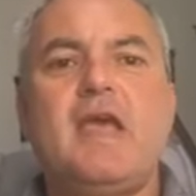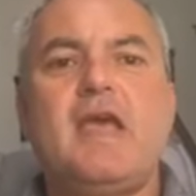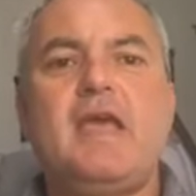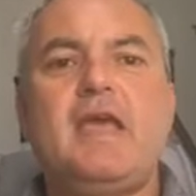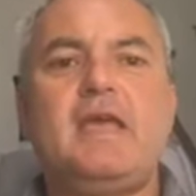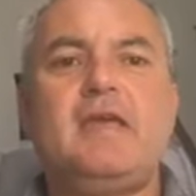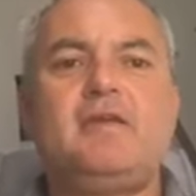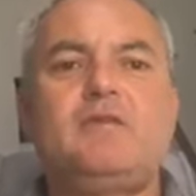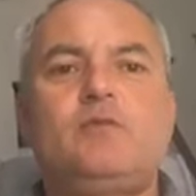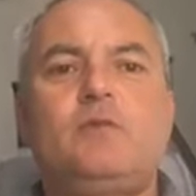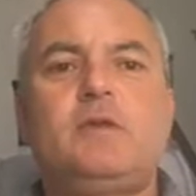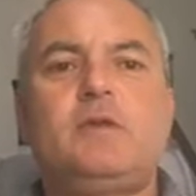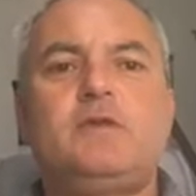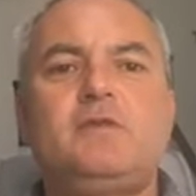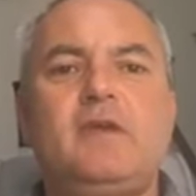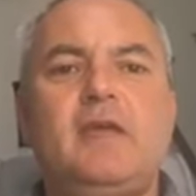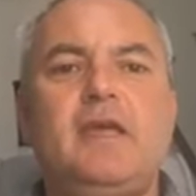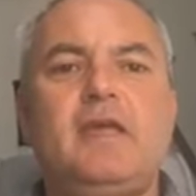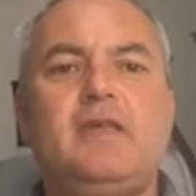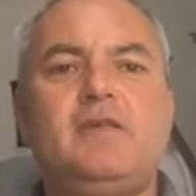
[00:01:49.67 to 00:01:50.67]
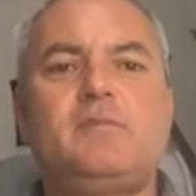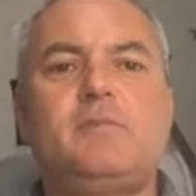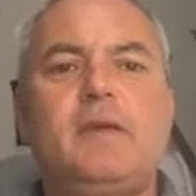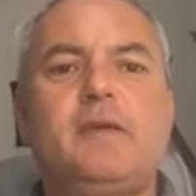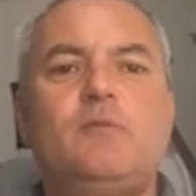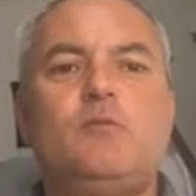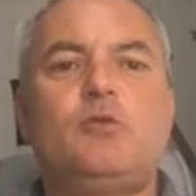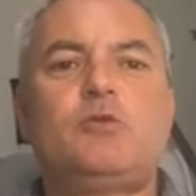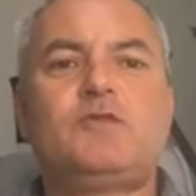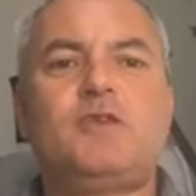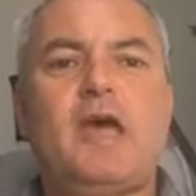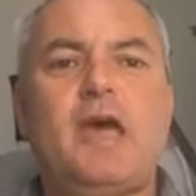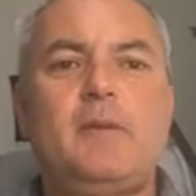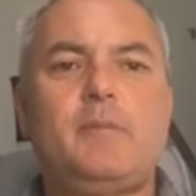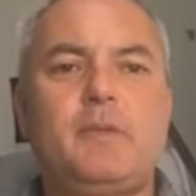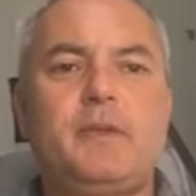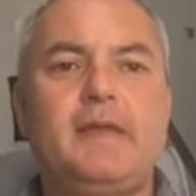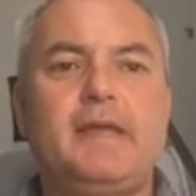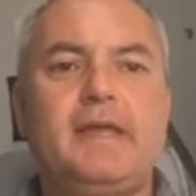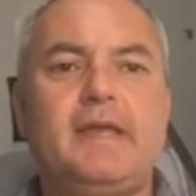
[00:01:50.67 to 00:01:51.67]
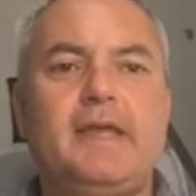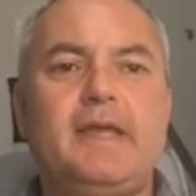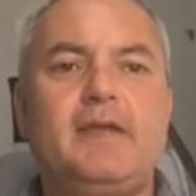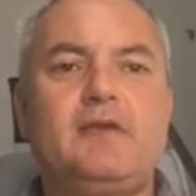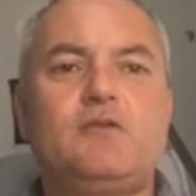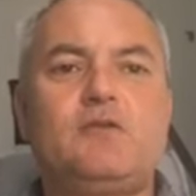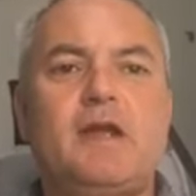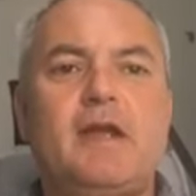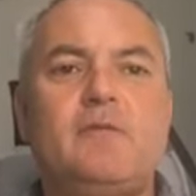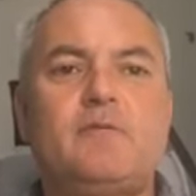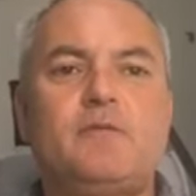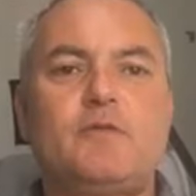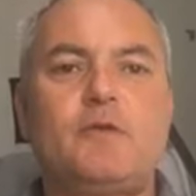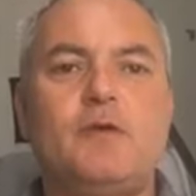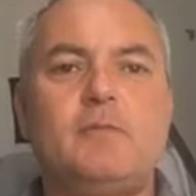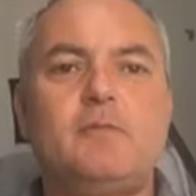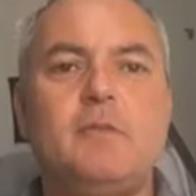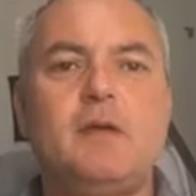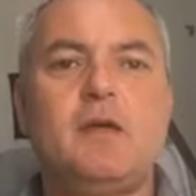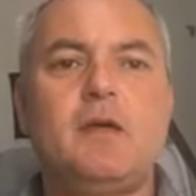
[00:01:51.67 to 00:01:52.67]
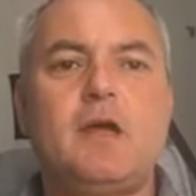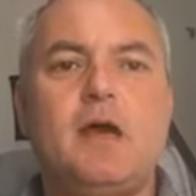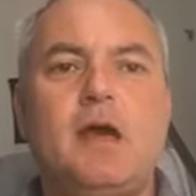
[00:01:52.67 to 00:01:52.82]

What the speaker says: Here's been what's happening in Grantham